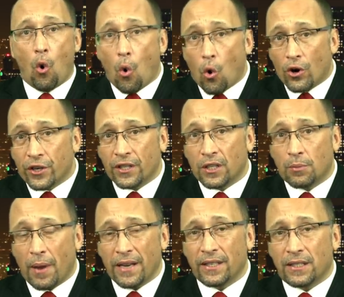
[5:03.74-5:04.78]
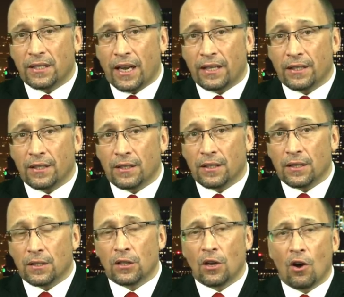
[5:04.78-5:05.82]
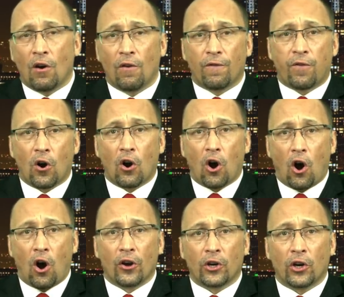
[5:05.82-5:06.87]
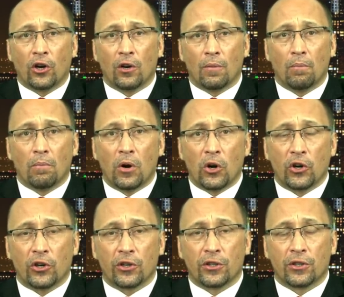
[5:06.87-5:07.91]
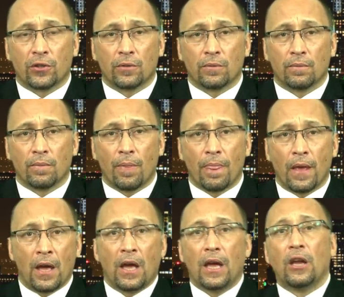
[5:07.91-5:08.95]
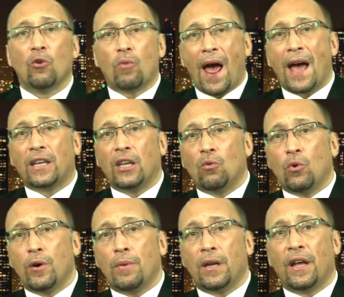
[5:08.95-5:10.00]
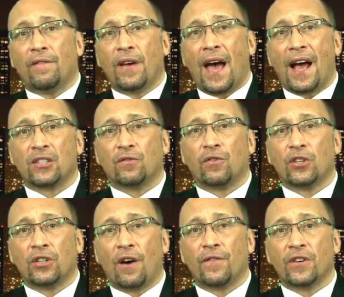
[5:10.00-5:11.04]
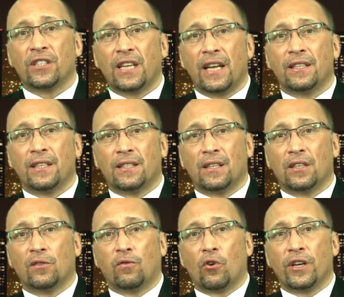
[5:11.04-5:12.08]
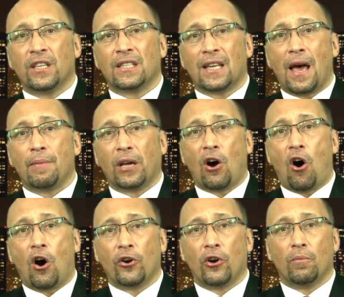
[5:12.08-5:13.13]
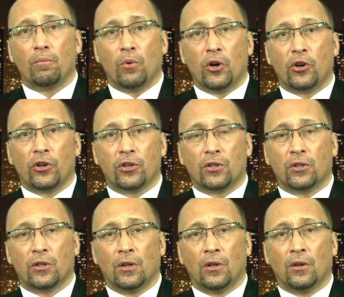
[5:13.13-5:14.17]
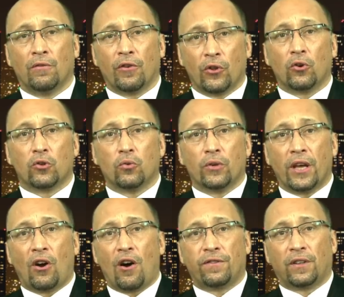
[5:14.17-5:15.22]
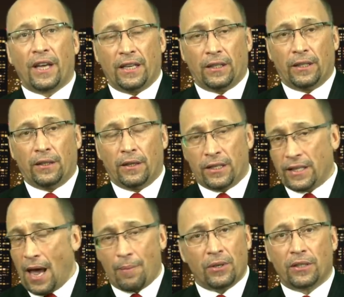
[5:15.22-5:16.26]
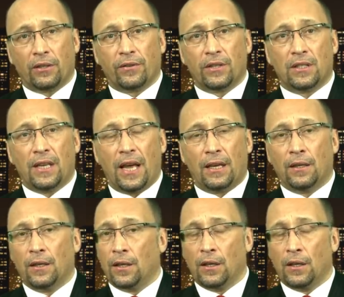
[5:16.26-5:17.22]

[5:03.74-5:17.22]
or suspended sentences for honor murders. Iraqi women have asked for tougher sentences for Islamic honor murders, for those who get off lightly. It's happening till this day.